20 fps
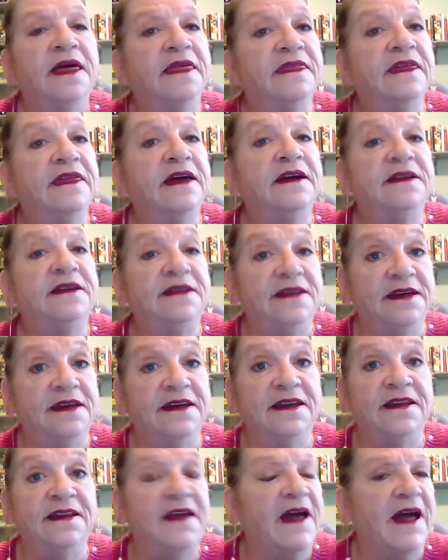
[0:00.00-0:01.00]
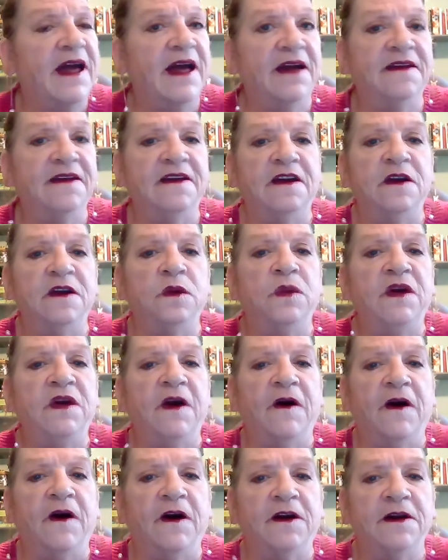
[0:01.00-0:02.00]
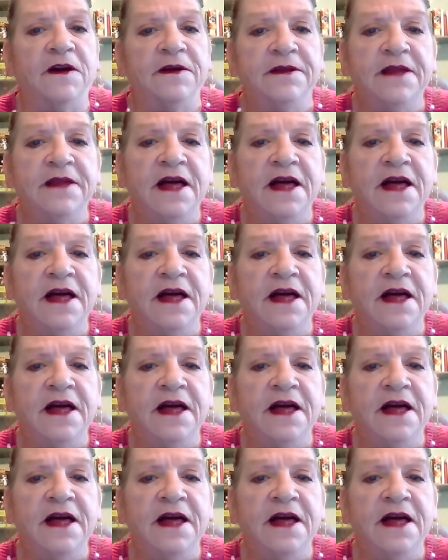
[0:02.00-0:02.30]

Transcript: They did, and here we are.